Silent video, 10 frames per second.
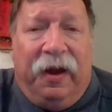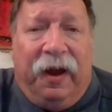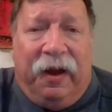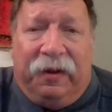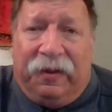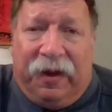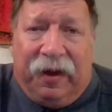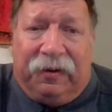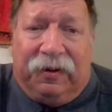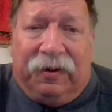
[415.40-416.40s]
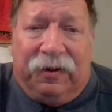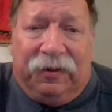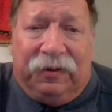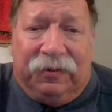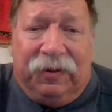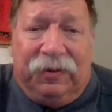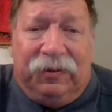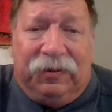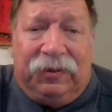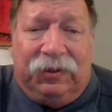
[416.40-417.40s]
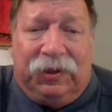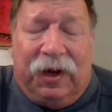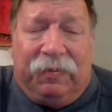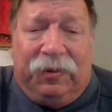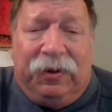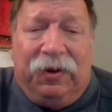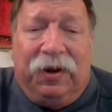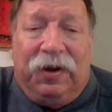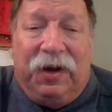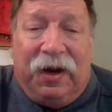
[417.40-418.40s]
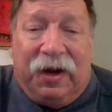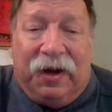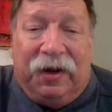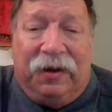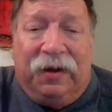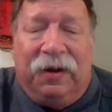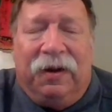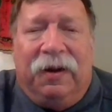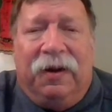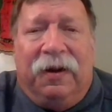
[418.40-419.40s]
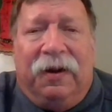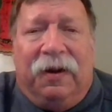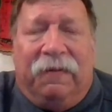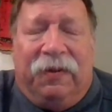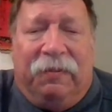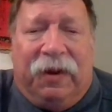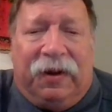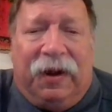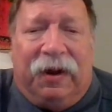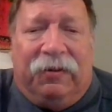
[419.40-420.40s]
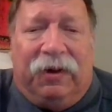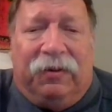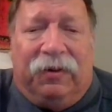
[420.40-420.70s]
And that concludes Chapter 9 of the McCarrick